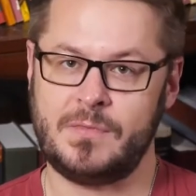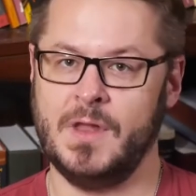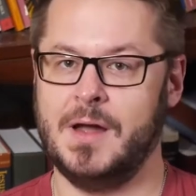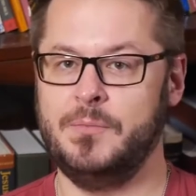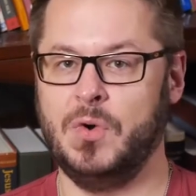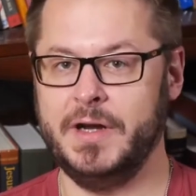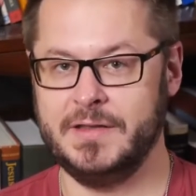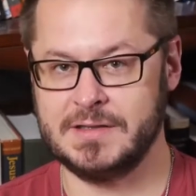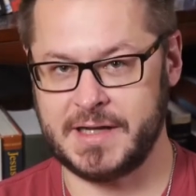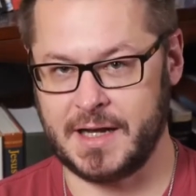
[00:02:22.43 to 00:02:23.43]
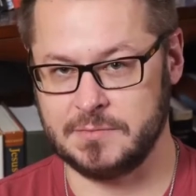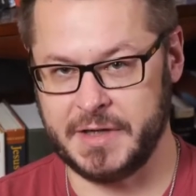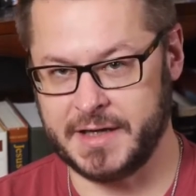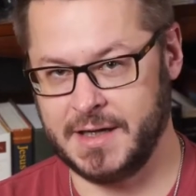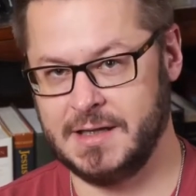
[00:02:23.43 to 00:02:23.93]
I'm pointing this out
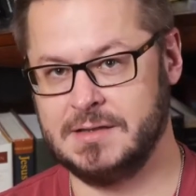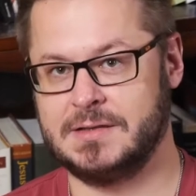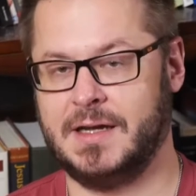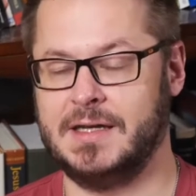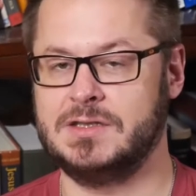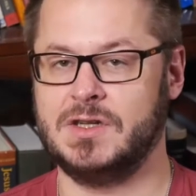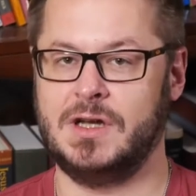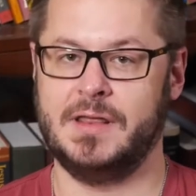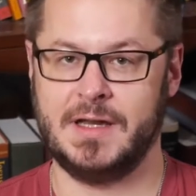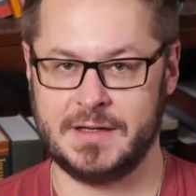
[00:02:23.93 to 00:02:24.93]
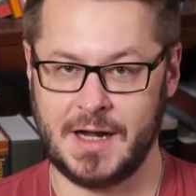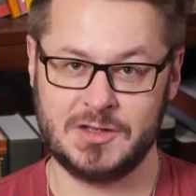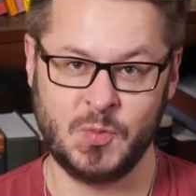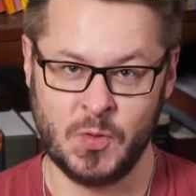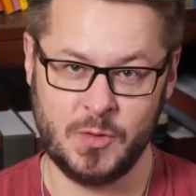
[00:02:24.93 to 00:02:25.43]
because I saw that
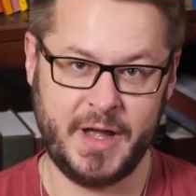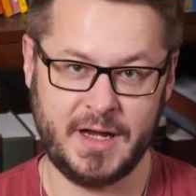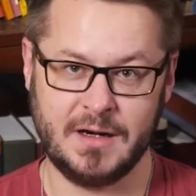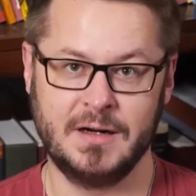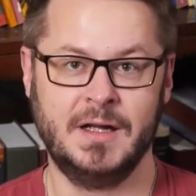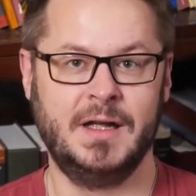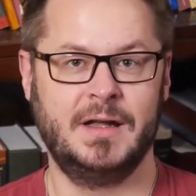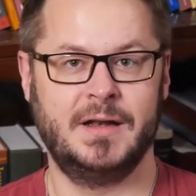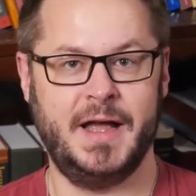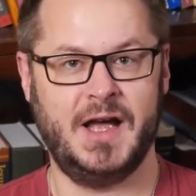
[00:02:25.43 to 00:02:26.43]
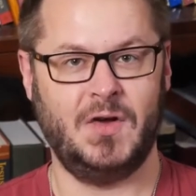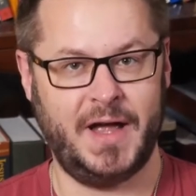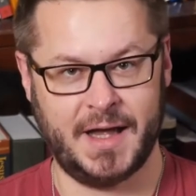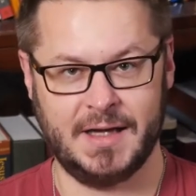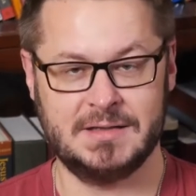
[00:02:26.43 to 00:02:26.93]
Doctor Brubaker now
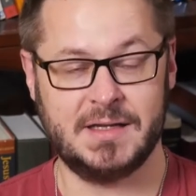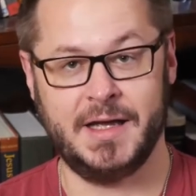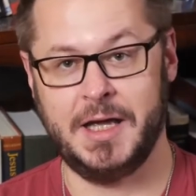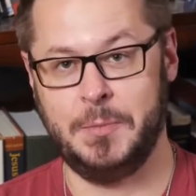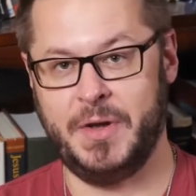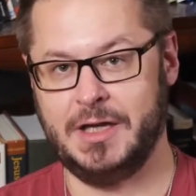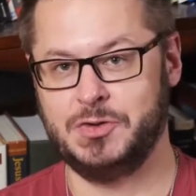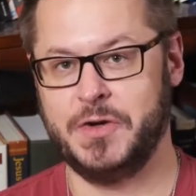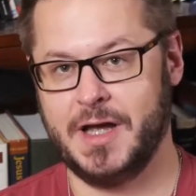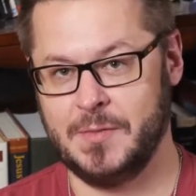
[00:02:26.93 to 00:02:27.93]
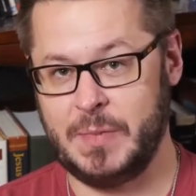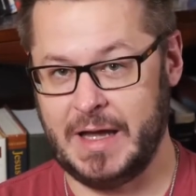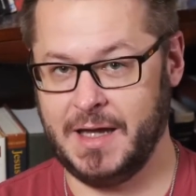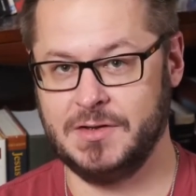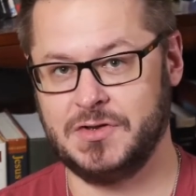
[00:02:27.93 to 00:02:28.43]
has a Patreon
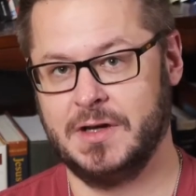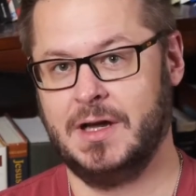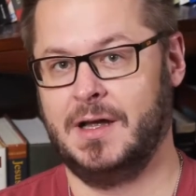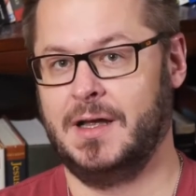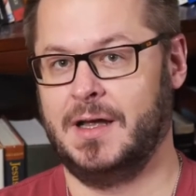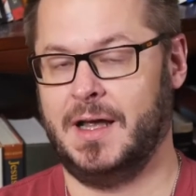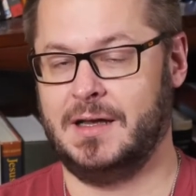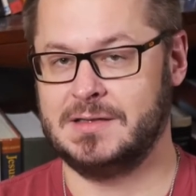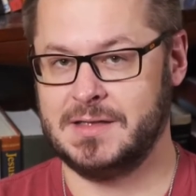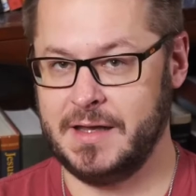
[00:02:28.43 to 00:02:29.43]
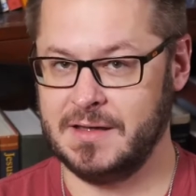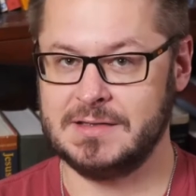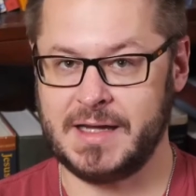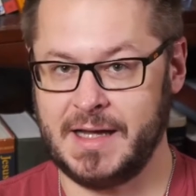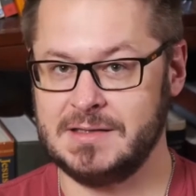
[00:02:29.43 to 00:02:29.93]
page. I'll say
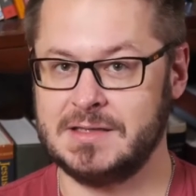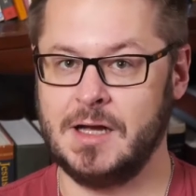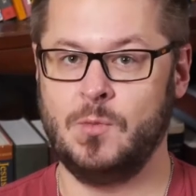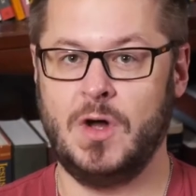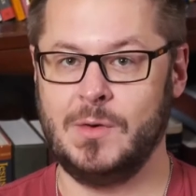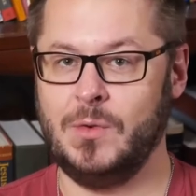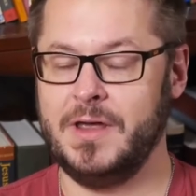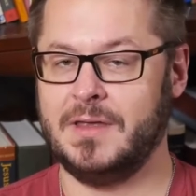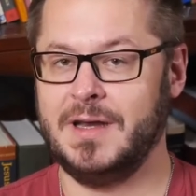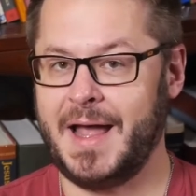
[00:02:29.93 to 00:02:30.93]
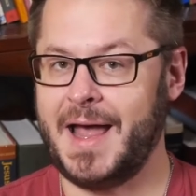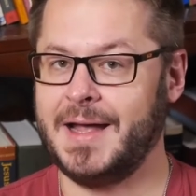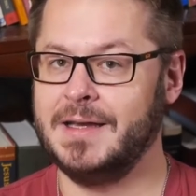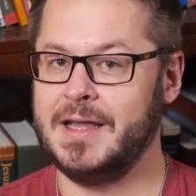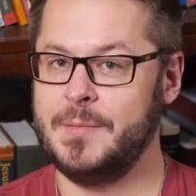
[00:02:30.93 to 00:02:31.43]
this as someone with an
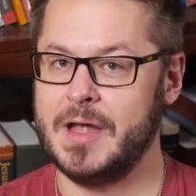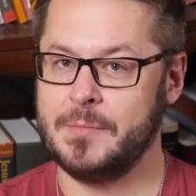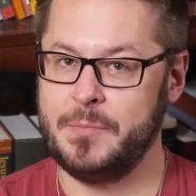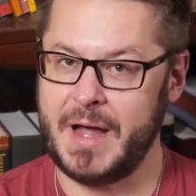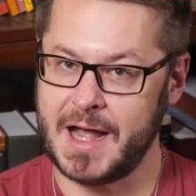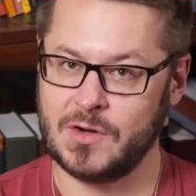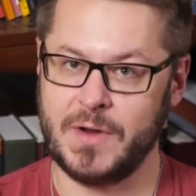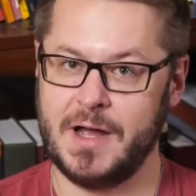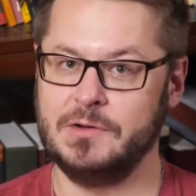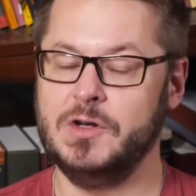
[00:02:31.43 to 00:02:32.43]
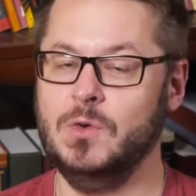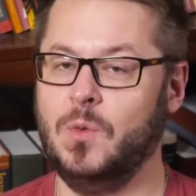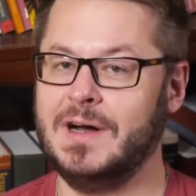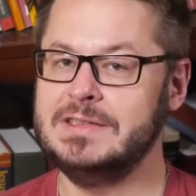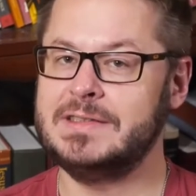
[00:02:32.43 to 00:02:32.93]
academic background who
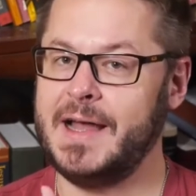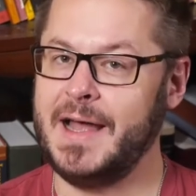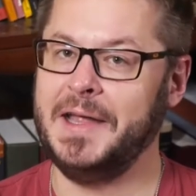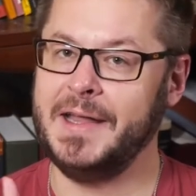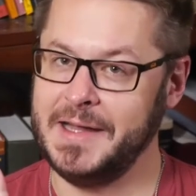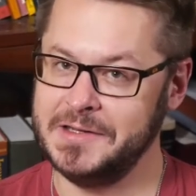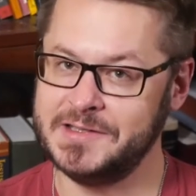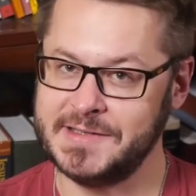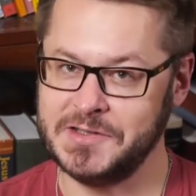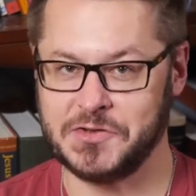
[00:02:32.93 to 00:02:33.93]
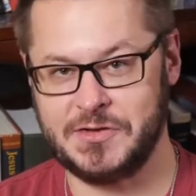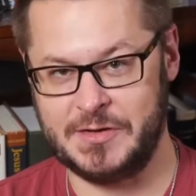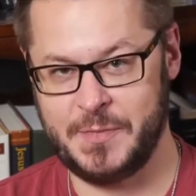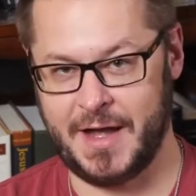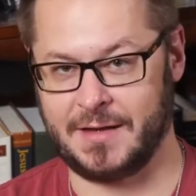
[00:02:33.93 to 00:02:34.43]
once had a decision
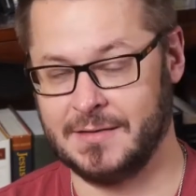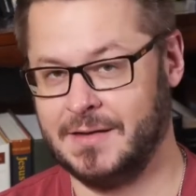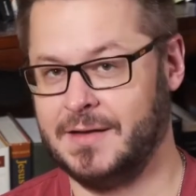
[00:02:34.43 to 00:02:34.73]
to make.